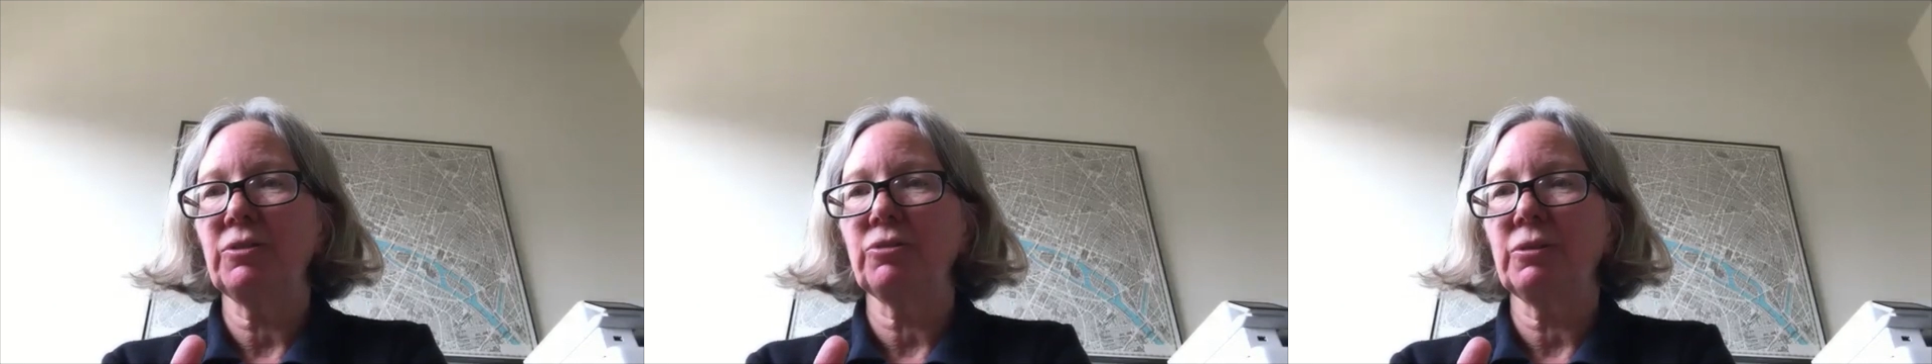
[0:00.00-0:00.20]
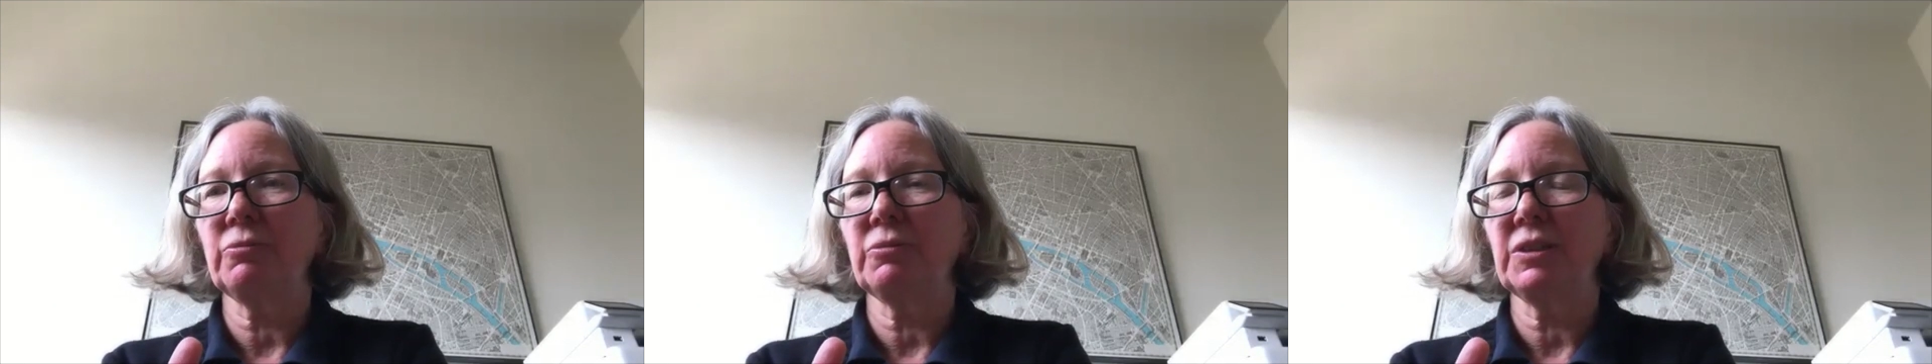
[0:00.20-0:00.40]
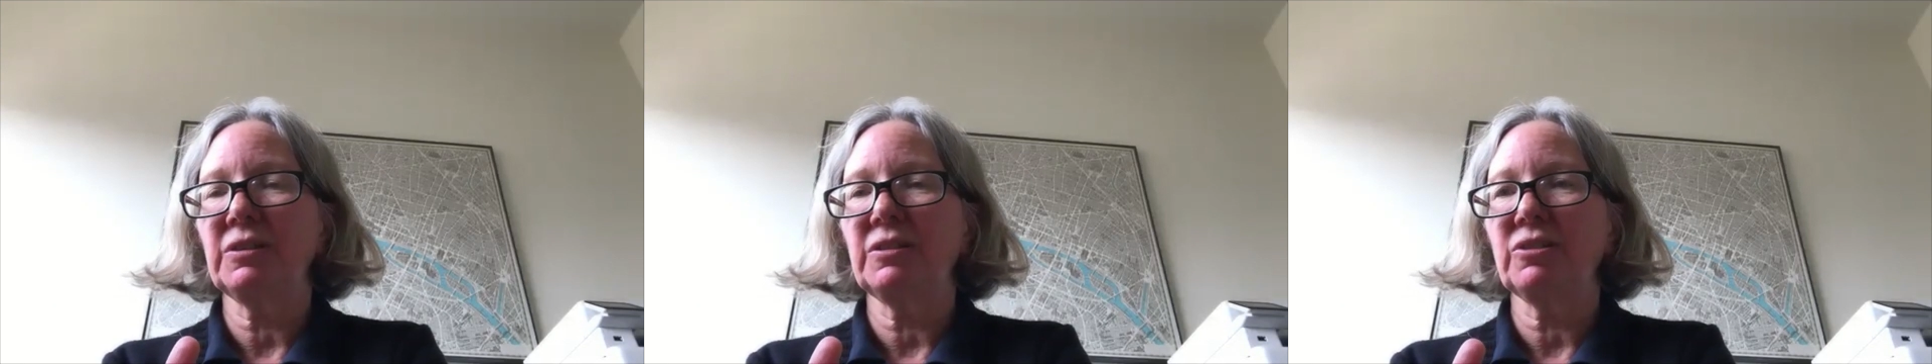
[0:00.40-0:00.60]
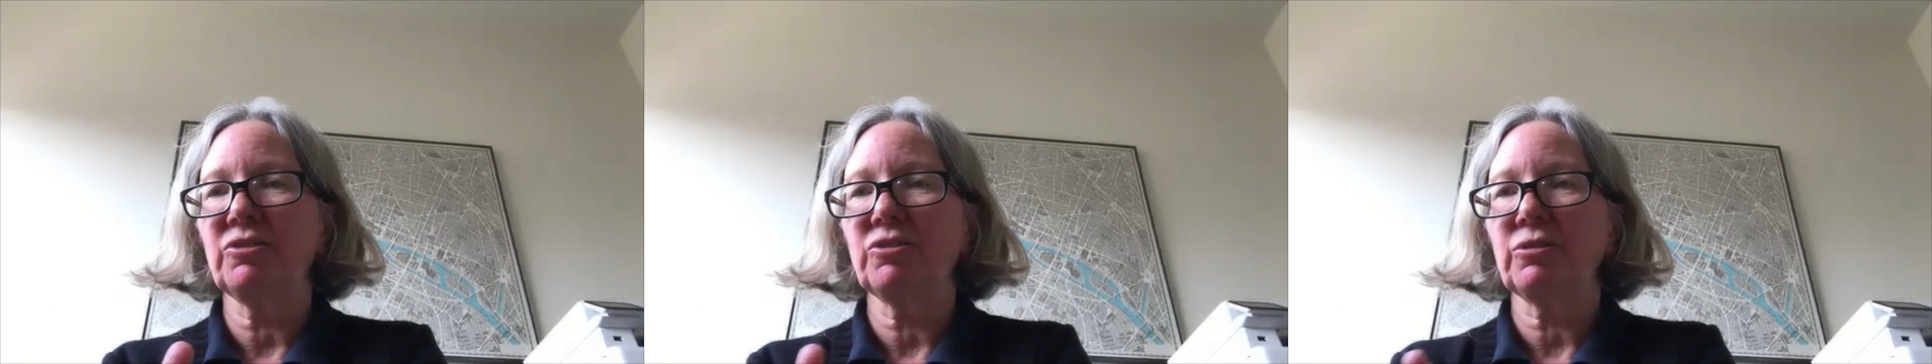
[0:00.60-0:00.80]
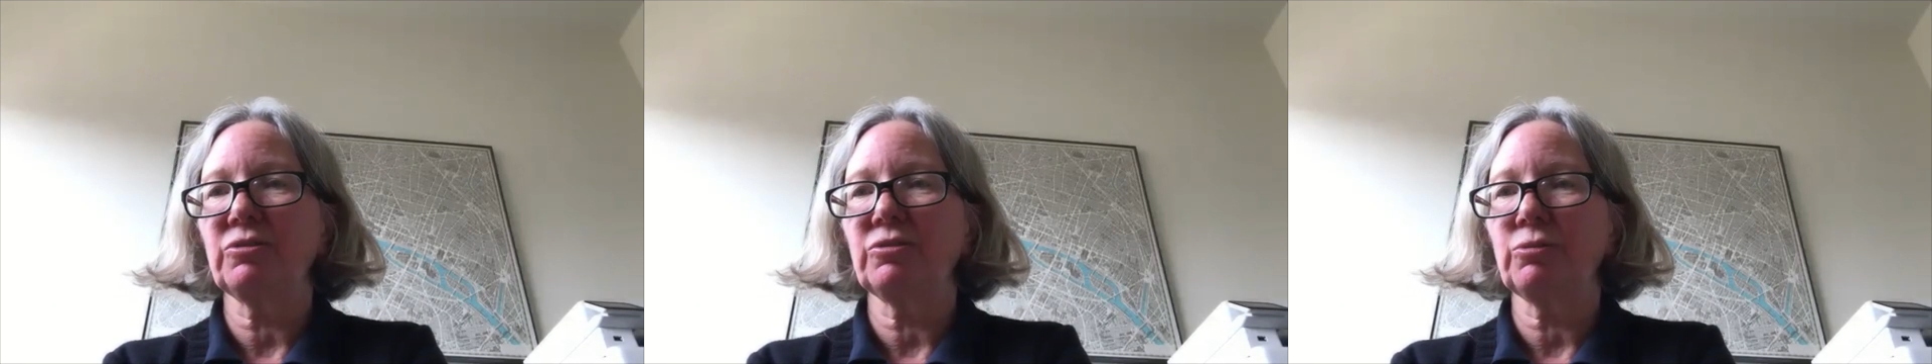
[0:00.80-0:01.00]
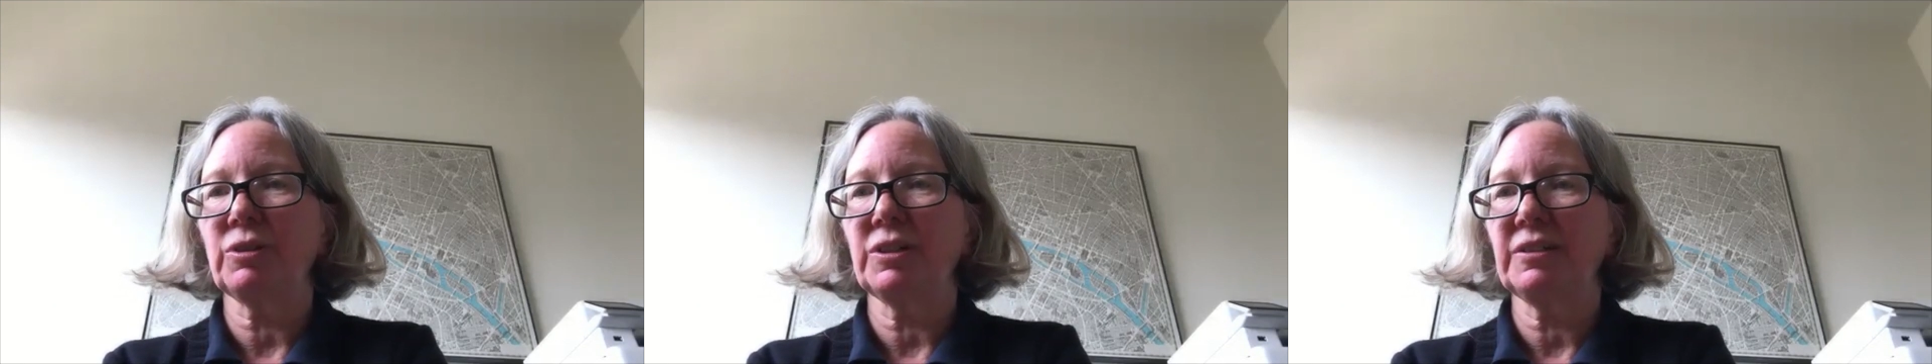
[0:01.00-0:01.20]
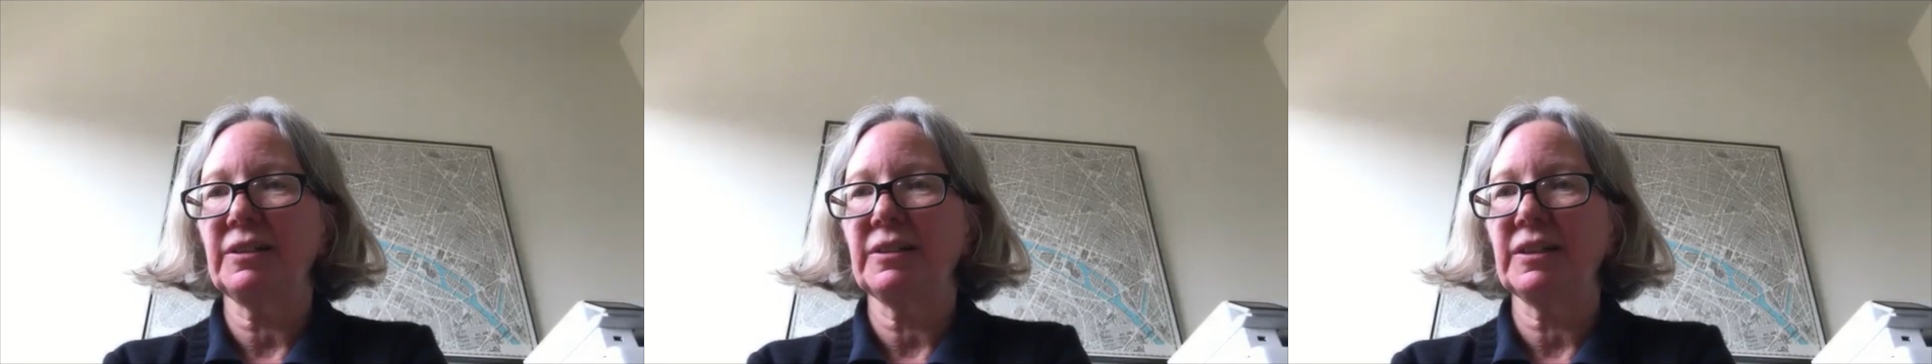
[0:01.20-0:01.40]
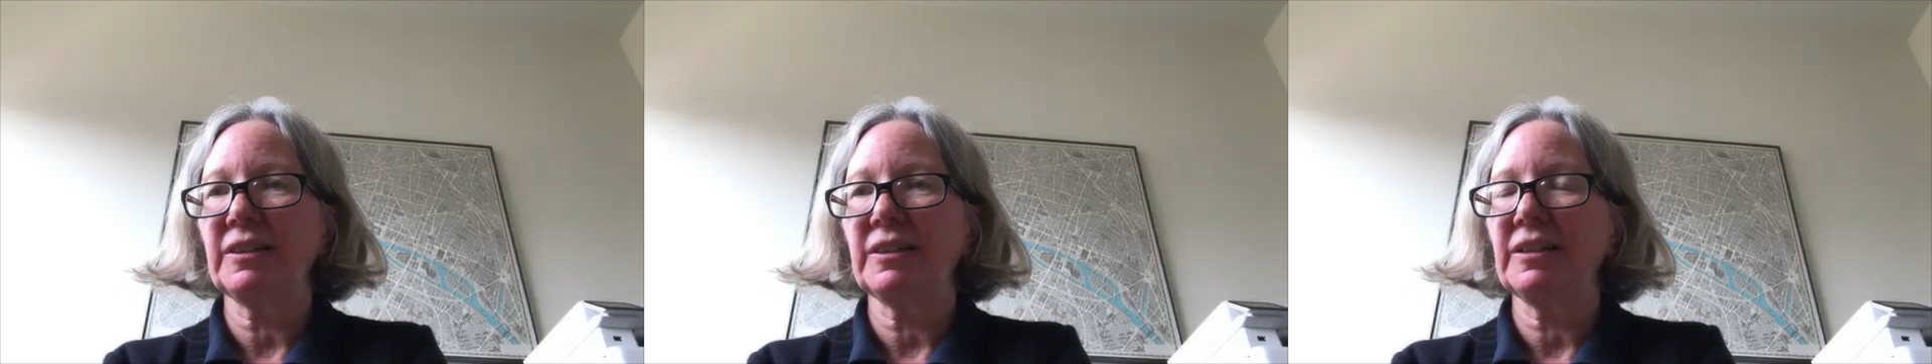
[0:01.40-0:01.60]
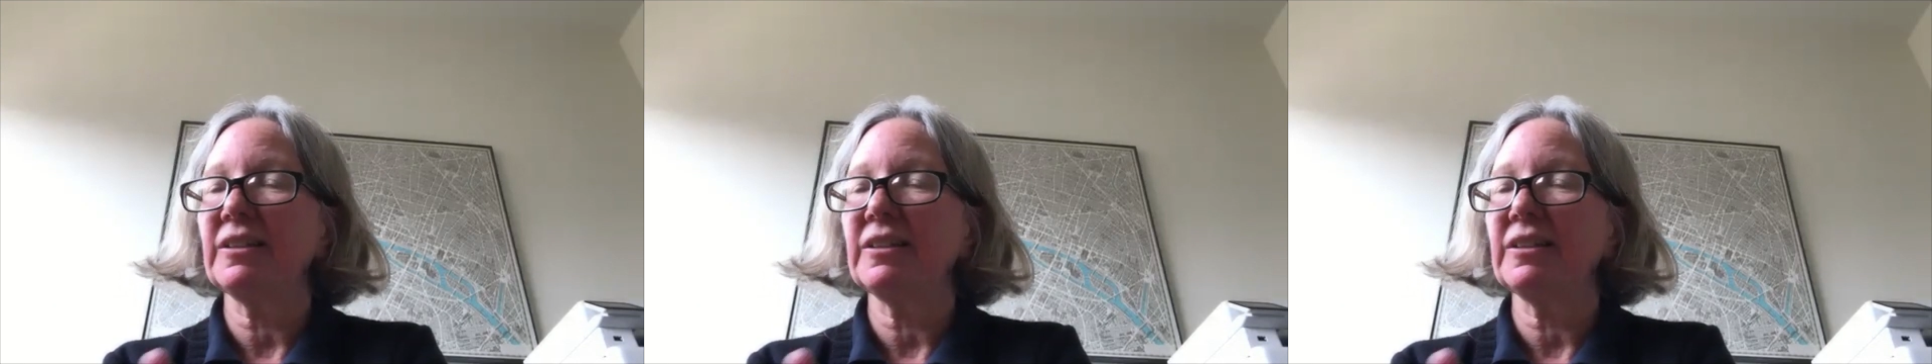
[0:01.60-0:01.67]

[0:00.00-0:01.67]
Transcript: doing with the digital storytelling thing?